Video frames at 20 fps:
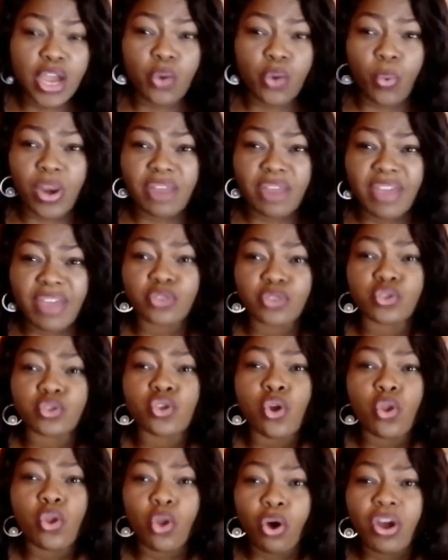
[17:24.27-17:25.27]
whatever,
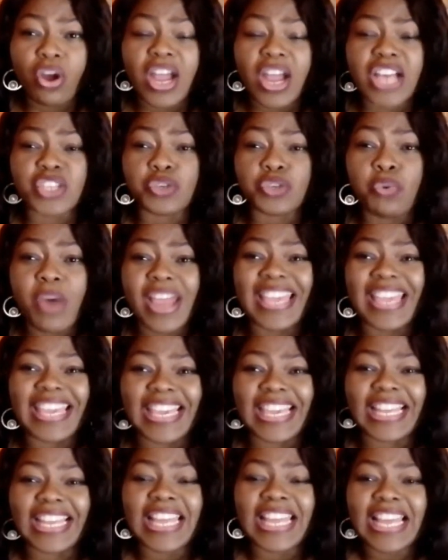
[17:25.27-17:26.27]
so long as you are
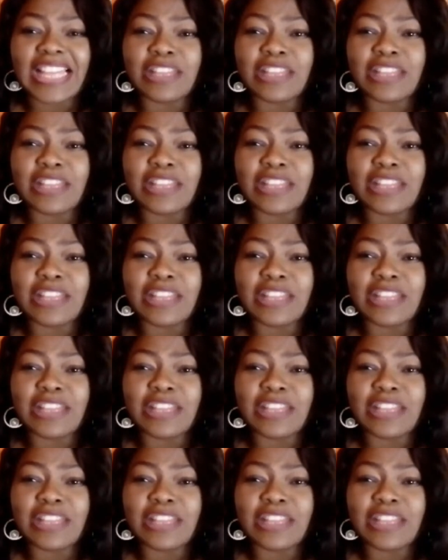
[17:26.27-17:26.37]
in